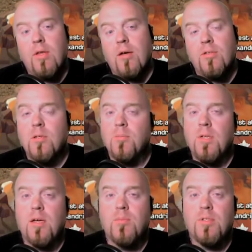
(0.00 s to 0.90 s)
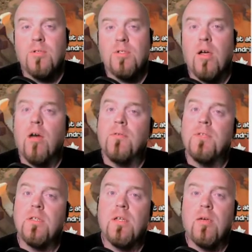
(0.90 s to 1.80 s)
Now, sometimes there's an
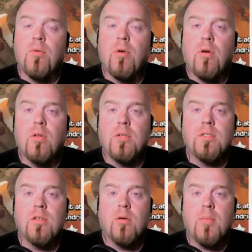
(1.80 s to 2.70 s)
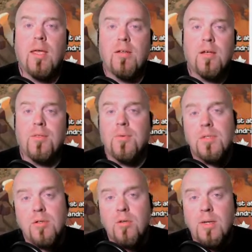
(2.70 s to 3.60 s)
offset town hall in some anti
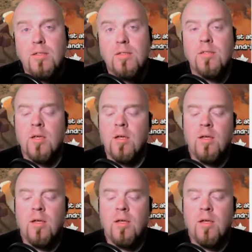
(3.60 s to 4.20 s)
3-star bases.